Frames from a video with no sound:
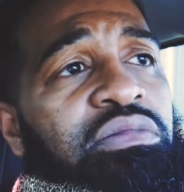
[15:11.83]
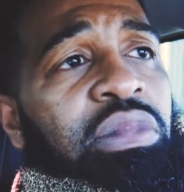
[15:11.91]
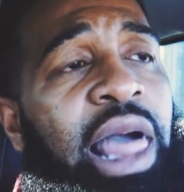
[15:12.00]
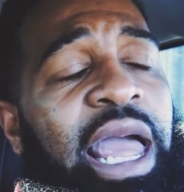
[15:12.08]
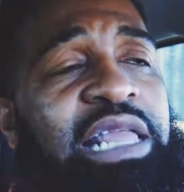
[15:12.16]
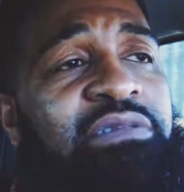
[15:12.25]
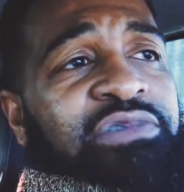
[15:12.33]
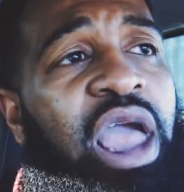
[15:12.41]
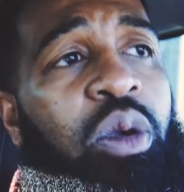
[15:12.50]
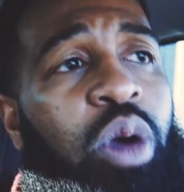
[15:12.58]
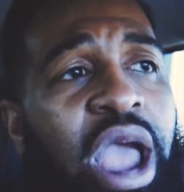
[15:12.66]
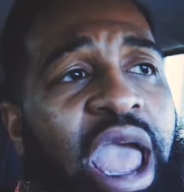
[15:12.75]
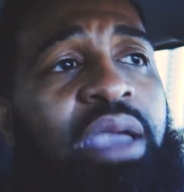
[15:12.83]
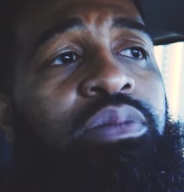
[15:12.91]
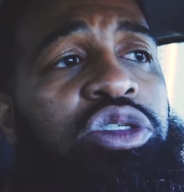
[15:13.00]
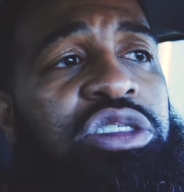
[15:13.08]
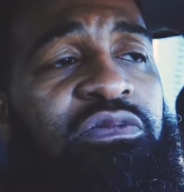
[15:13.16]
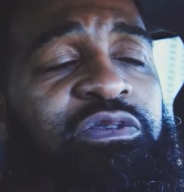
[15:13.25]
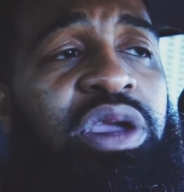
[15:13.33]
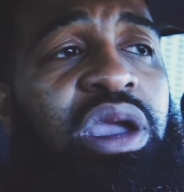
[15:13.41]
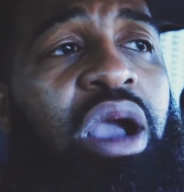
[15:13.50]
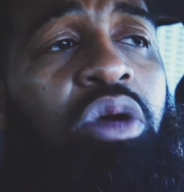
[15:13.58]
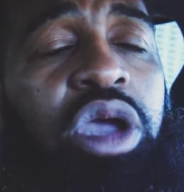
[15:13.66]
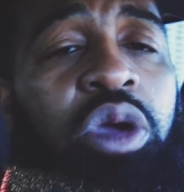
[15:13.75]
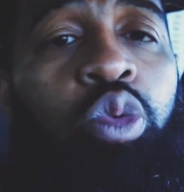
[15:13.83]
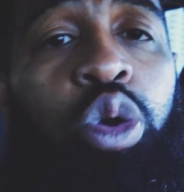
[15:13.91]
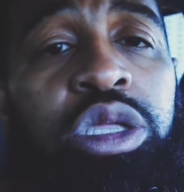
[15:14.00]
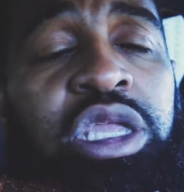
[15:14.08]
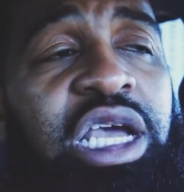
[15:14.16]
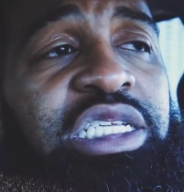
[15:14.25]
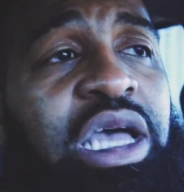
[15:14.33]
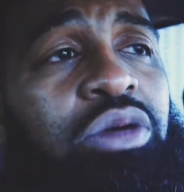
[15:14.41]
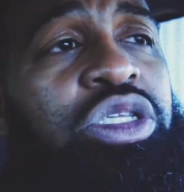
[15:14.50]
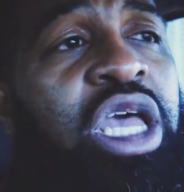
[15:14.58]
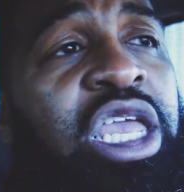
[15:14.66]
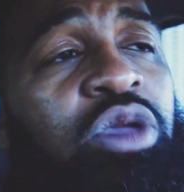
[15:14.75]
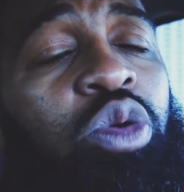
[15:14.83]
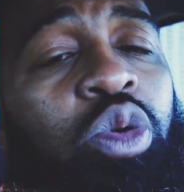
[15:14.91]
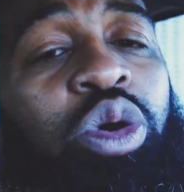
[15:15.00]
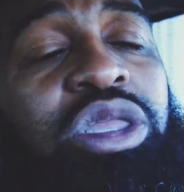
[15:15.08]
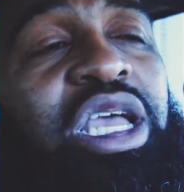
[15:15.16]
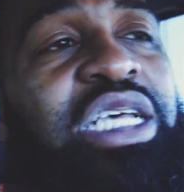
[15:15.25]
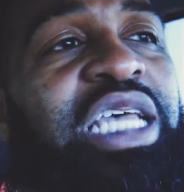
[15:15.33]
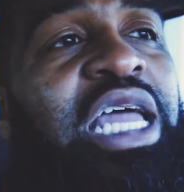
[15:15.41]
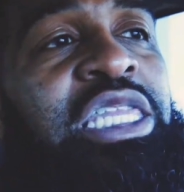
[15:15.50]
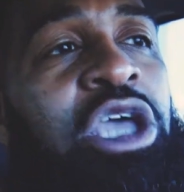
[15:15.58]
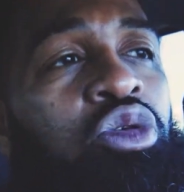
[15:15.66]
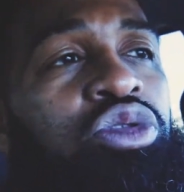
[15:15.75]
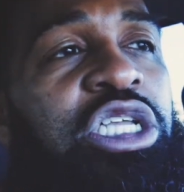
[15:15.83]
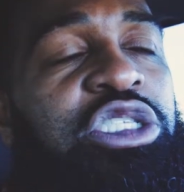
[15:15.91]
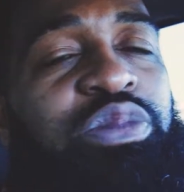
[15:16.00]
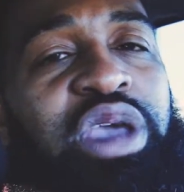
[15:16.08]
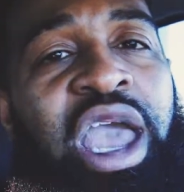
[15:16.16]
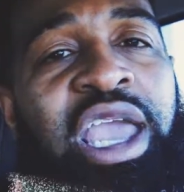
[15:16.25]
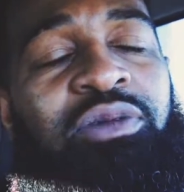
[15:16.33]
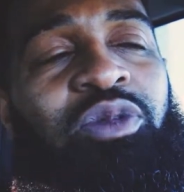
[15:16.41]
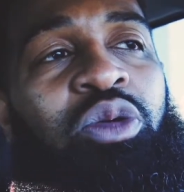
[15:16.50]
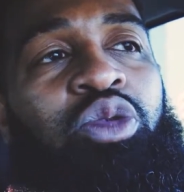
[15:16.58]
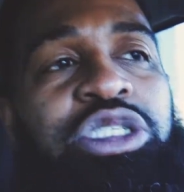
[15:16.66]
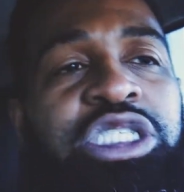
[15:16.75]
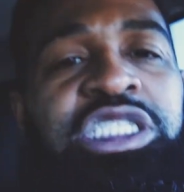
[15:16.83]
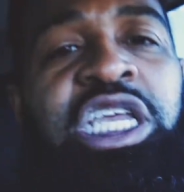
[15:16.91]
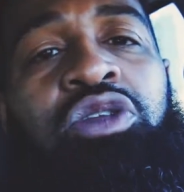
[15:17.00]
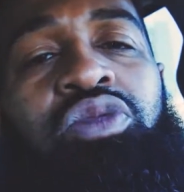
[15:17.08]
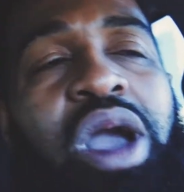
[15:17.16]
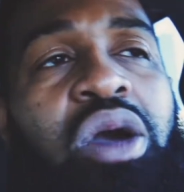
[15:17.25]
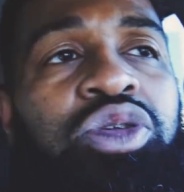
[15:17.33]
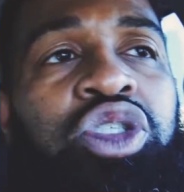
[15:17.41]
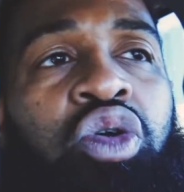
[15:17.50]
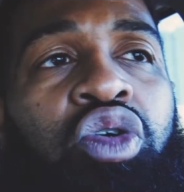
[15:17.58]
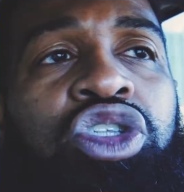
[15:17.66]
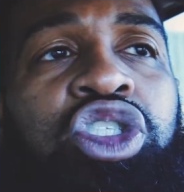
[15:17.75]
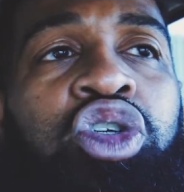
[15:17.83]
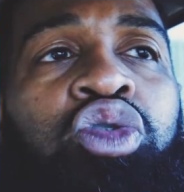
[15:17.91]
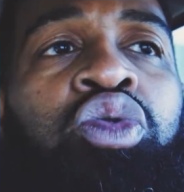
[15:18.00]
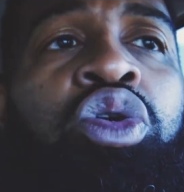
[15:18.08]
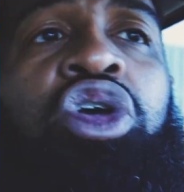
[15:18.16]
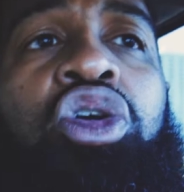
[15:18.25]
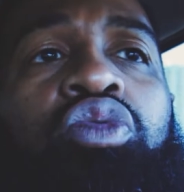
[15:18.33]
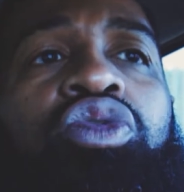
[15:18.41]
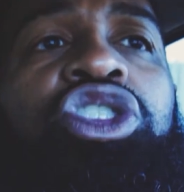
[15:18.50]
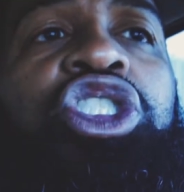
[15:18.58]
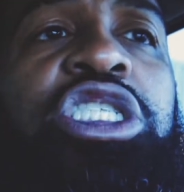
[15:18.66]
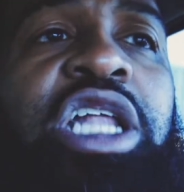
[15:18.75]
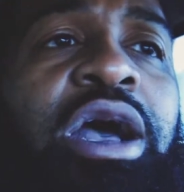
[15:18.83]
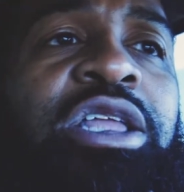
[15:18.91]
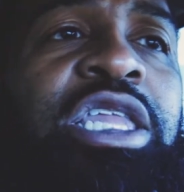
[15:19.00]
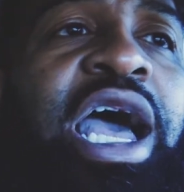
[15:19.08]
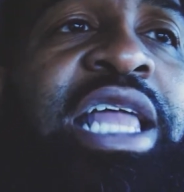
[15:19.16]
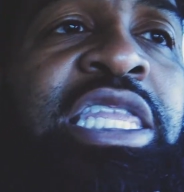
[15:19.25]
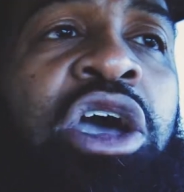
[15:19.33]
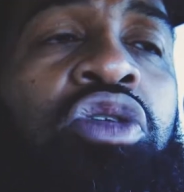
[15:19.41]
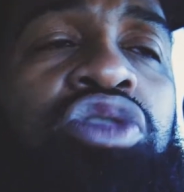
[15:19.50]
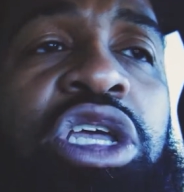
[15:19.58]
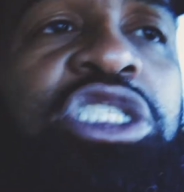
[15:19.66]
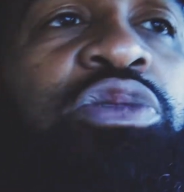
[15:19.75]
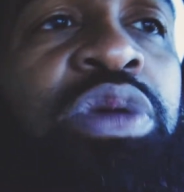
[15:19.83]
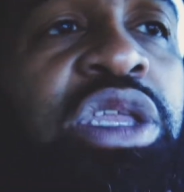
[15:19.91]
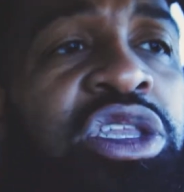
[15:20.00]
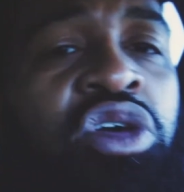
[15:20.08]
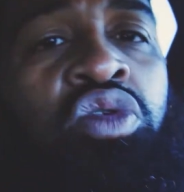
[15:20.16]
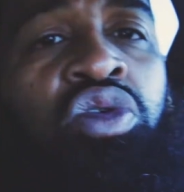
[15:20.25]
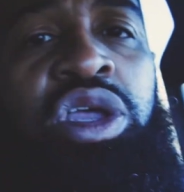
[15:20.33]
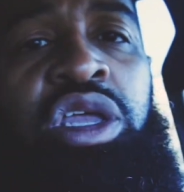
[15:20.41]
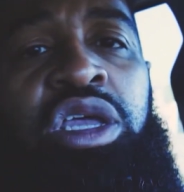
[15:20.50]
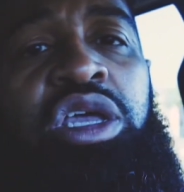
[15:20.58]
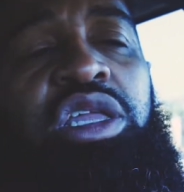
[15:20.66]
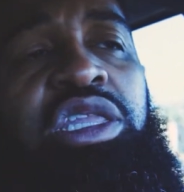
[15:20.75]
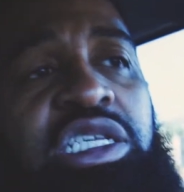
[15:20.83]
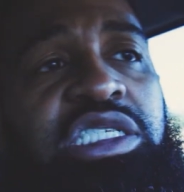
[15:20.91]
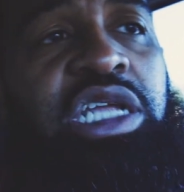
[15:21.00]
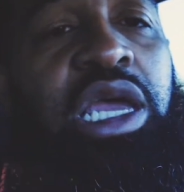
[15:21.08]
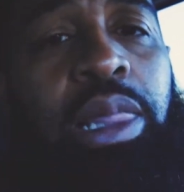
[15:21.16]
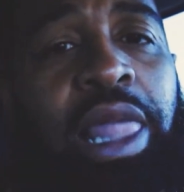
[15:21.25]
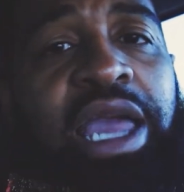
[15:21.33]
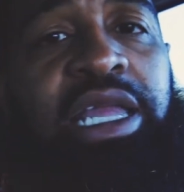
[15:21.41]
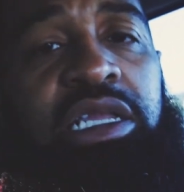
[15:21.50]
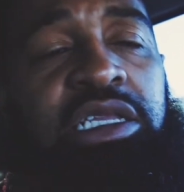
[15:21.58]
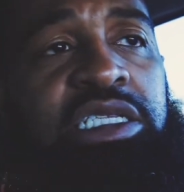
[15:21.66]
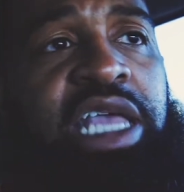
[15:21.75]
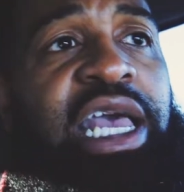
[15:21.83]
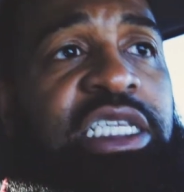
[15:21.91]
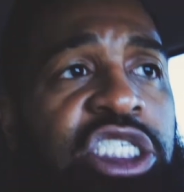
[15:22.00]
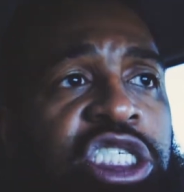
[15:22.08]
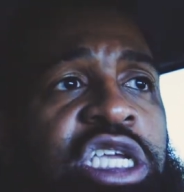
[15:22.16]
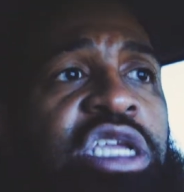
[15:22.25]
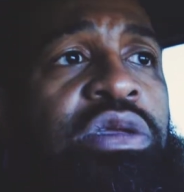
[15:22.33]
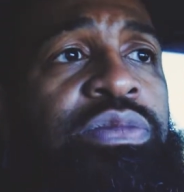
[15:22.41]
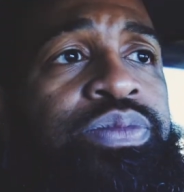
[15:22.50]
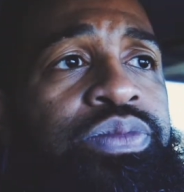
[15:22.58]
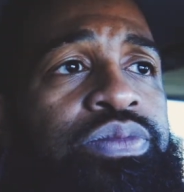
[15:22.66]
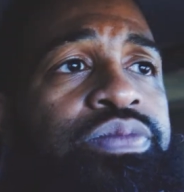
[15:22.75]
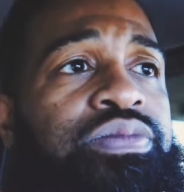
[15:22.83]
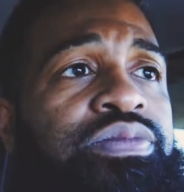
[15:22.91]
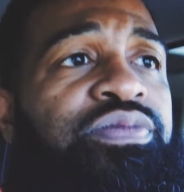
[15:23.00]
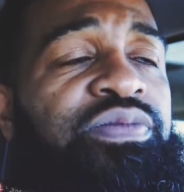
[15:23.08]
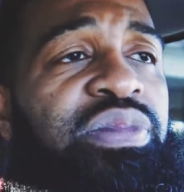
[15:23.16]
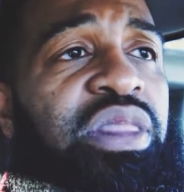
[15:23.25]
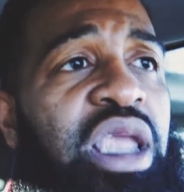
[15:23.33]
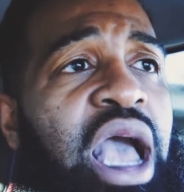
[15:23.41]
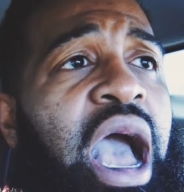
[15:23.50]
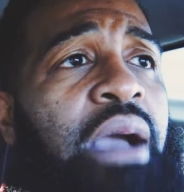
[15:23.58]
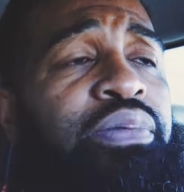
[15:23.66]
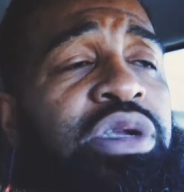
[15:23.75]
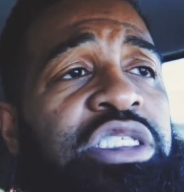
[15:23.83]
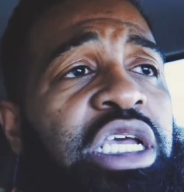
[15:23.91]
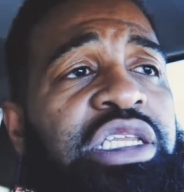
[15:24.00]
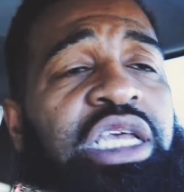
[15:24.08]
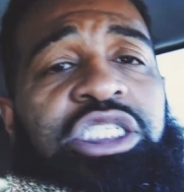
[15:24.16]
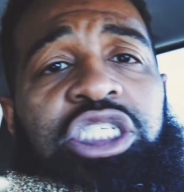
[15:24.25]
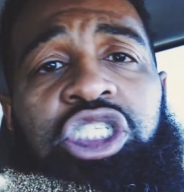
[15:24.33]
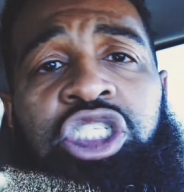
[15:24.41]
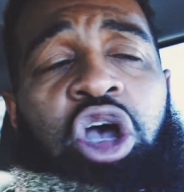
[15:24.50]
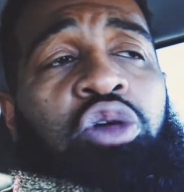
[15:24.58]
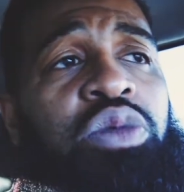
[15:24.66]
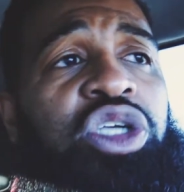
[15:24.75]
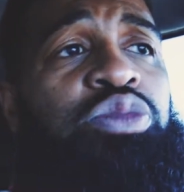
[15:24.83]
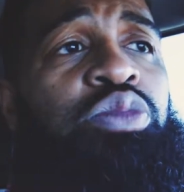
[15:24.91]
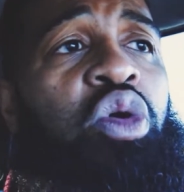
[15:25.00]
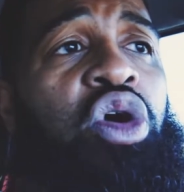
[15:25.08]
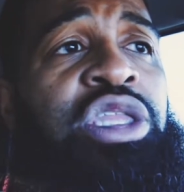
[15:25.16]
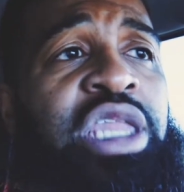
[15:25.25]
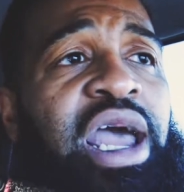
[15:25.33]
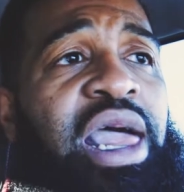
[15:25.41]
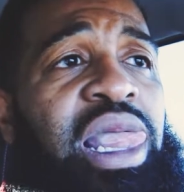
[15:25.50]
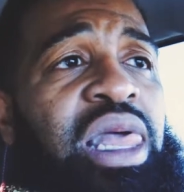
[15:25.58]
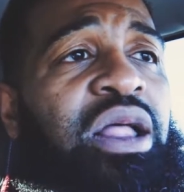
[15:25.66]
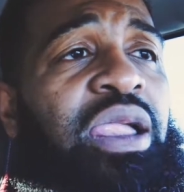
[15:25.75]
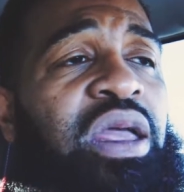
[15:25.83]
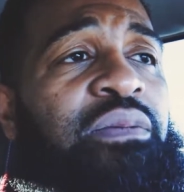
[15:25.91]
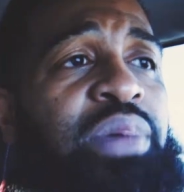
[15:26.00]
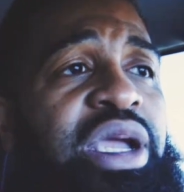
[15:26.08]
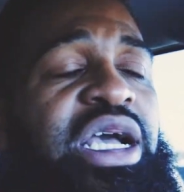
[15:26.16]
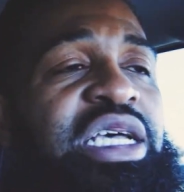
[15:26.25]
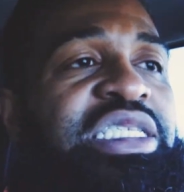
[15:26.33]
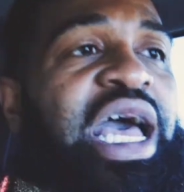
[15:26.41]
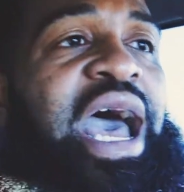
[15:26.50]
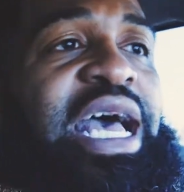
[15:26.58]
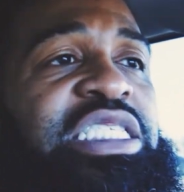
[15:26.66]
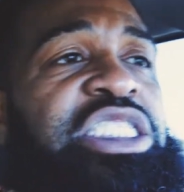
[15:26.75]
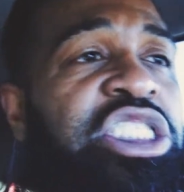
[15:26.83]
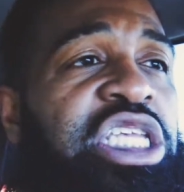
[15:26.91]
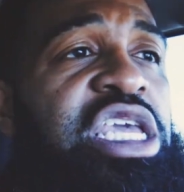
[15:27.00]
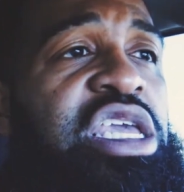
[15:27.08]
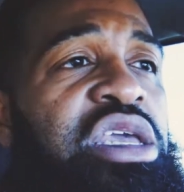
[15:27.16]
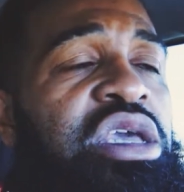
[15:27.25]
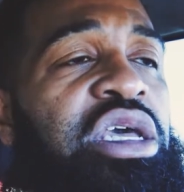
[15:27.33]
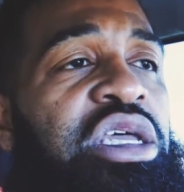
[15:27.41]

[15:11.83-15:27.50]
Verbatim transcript: Like they were able to figure out, okay, what niggas I was hanging with, what niggas I don't need to be hanging with, what scenery I was going to, what shit I, I don't need to be doing, this or that. Like that shit, I appreciate that shit so much more now because I see